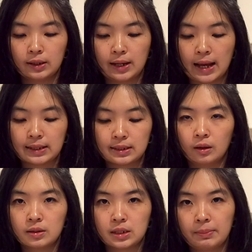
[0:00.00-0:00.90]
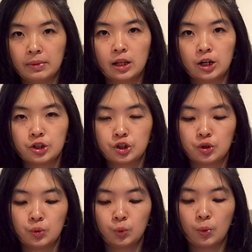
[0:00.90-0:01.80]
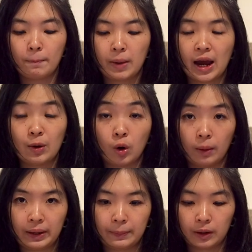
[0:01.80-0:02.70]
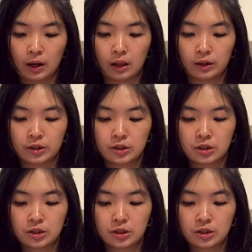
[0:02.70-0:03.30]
that's similar to my wallpaper colors.